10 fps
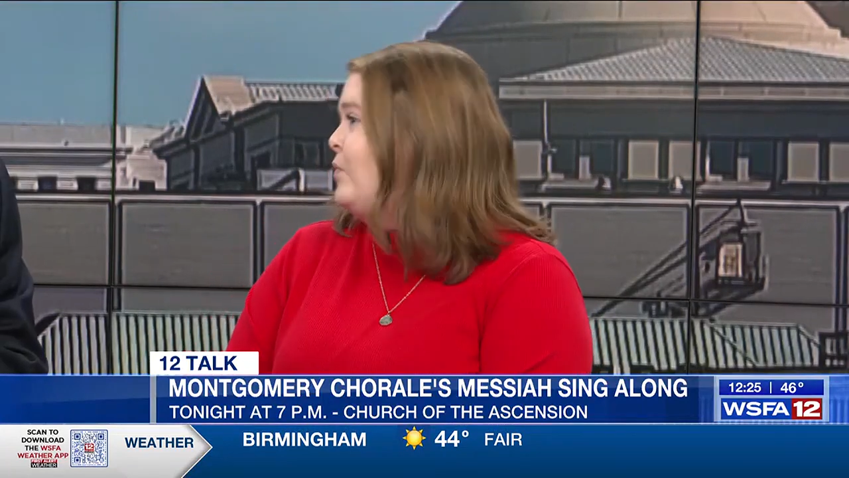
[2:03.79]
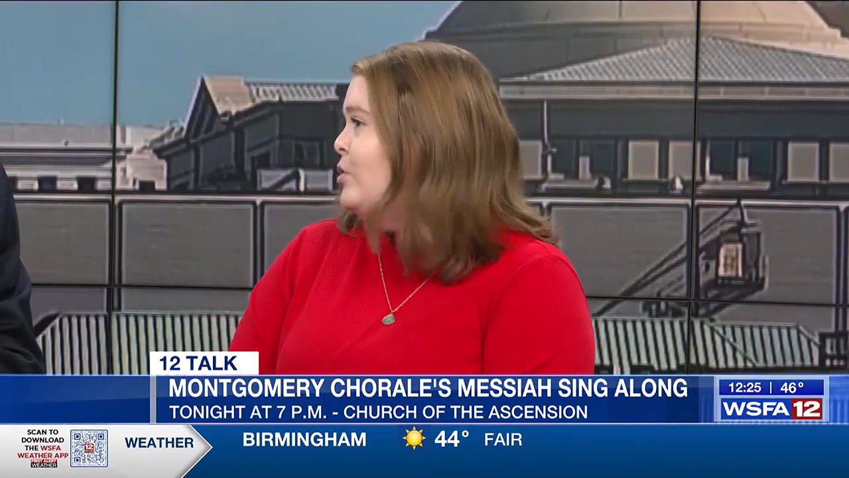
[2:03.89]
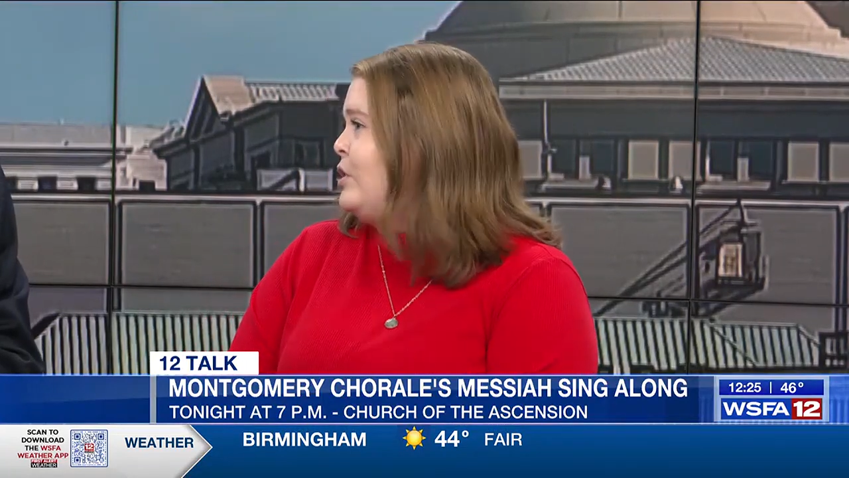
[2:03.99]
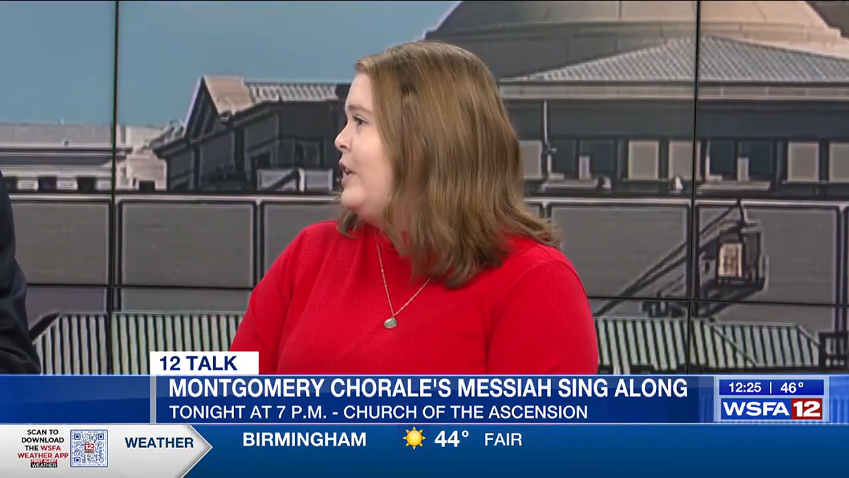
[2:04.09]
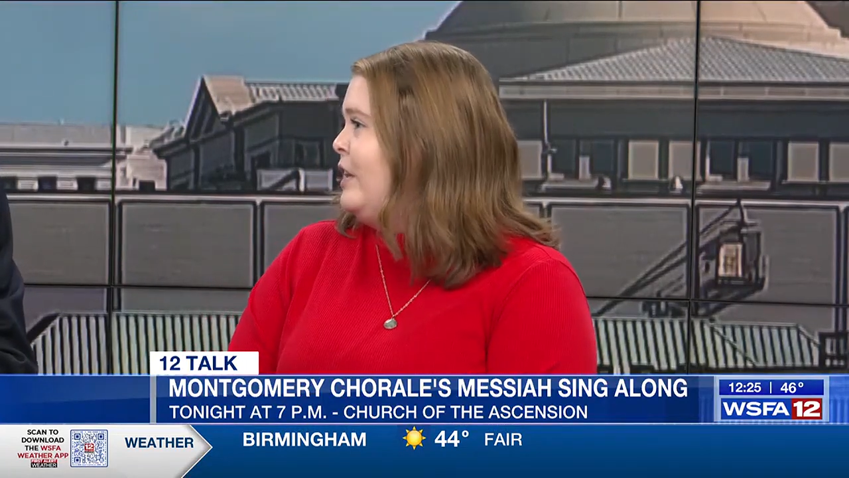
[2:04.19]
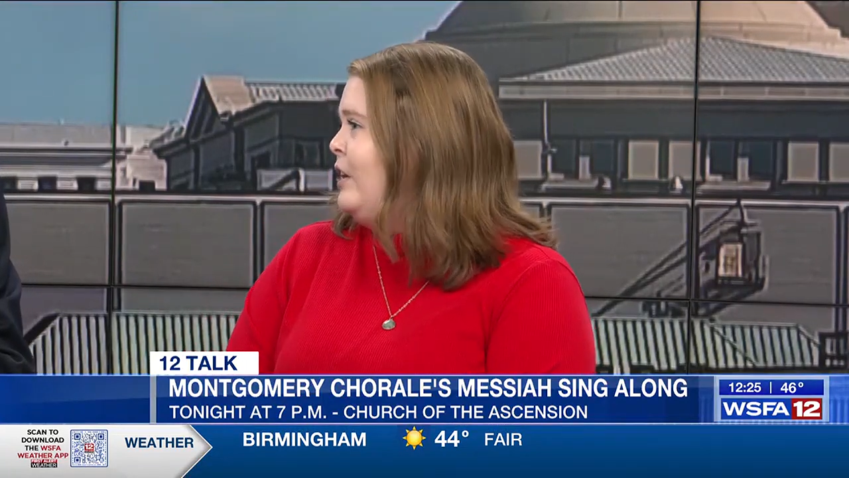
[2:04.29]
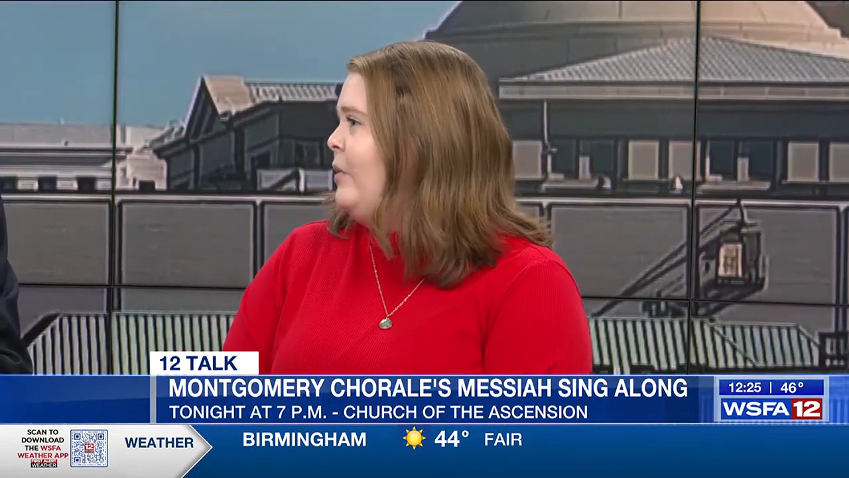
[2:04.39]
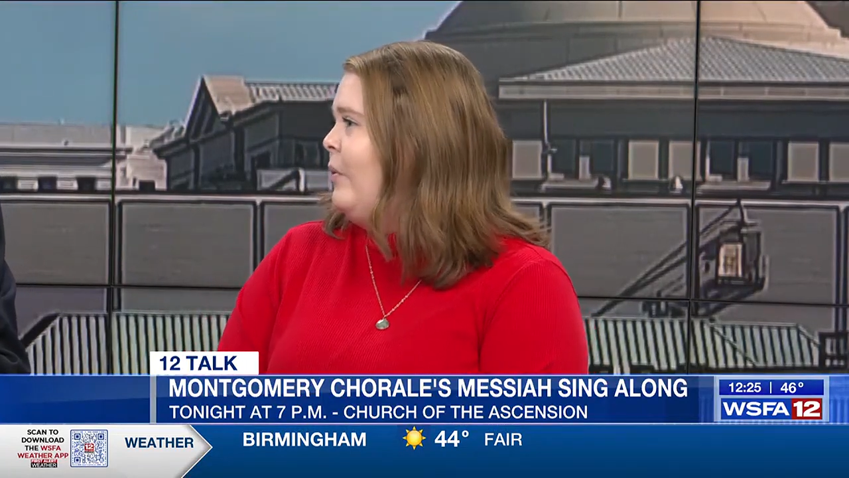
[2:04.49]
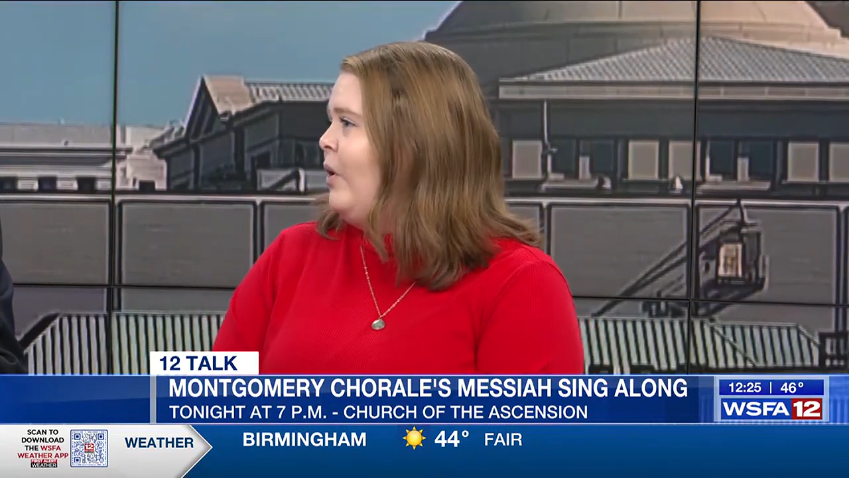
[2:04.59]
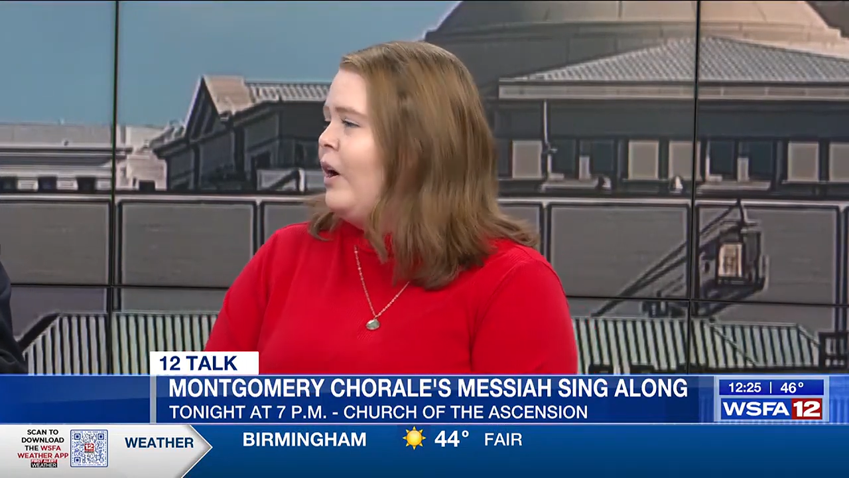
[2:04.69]
fortunate than
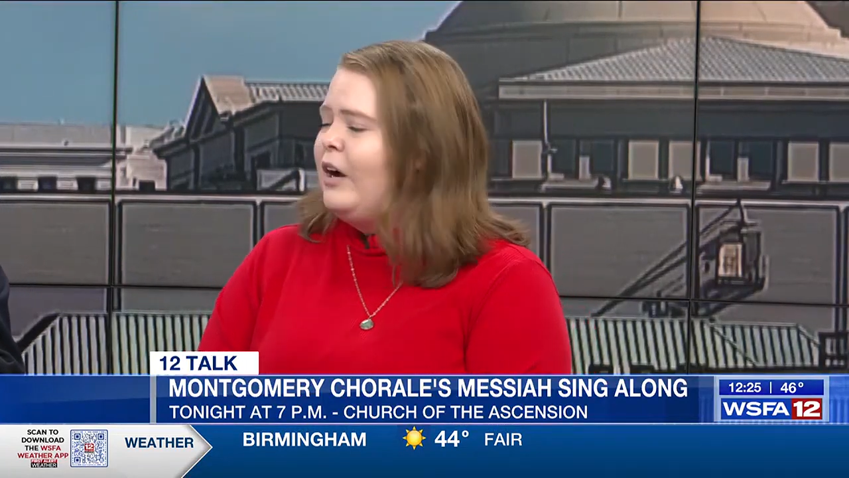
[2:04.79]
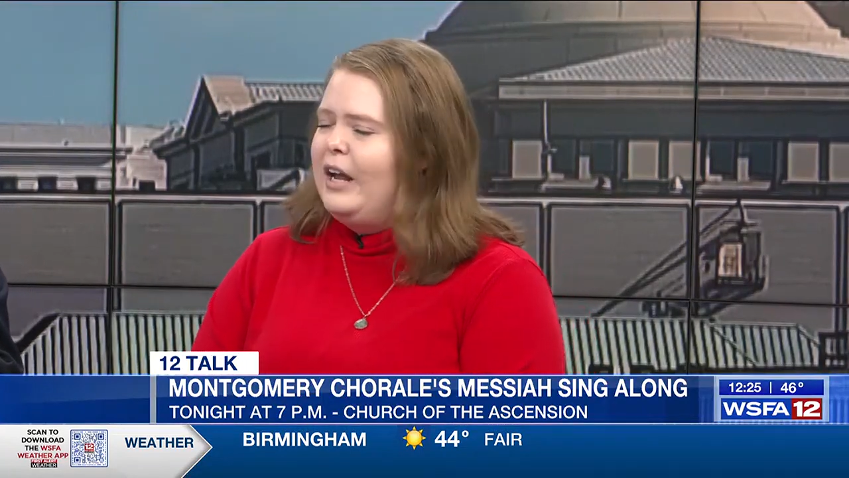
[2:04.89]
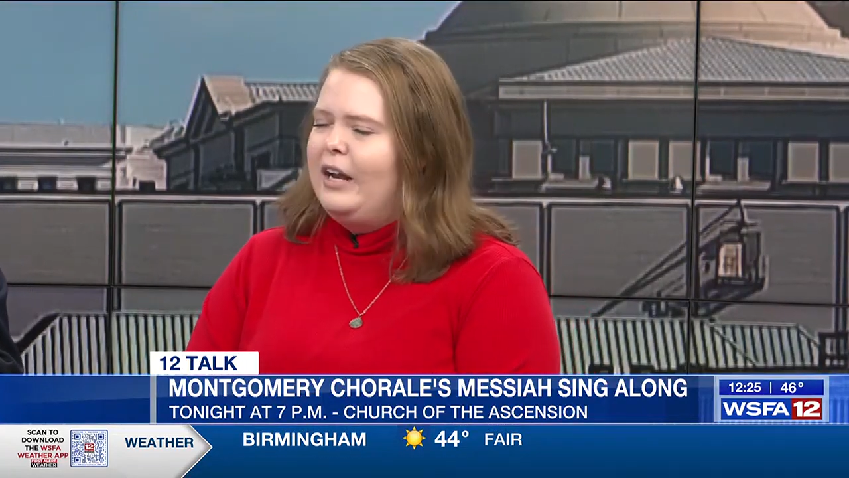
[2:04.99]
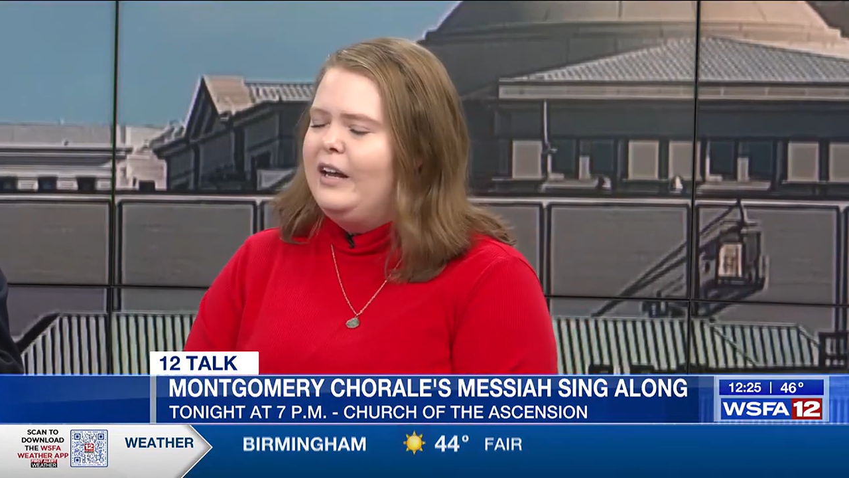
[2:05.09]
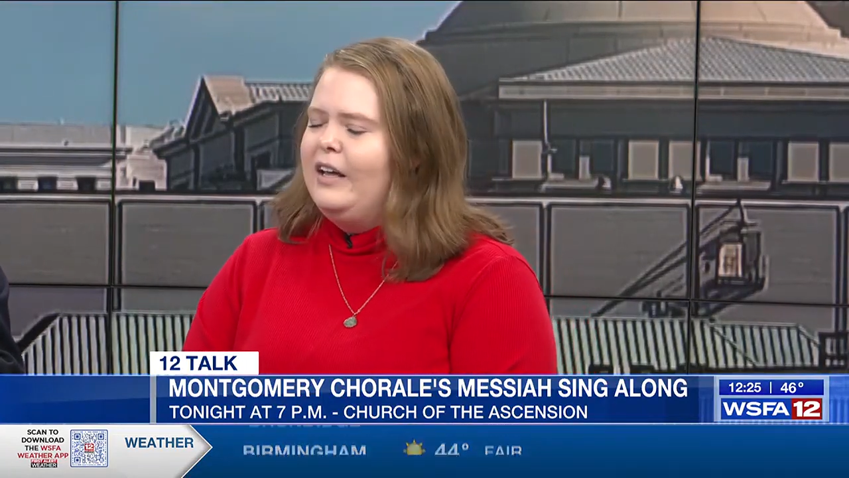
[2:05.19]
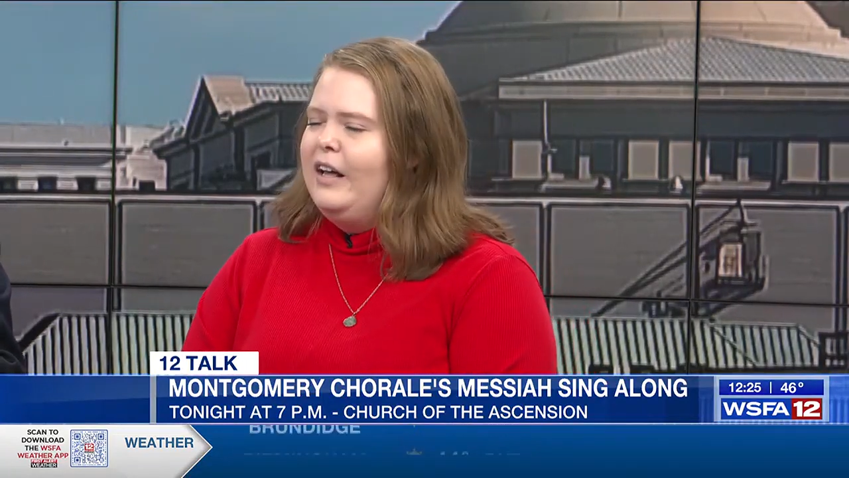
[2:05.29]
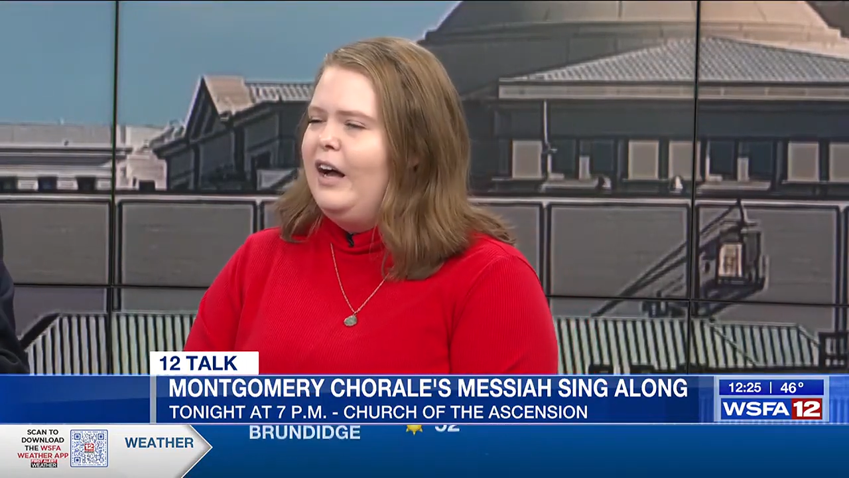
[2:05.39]
you are, and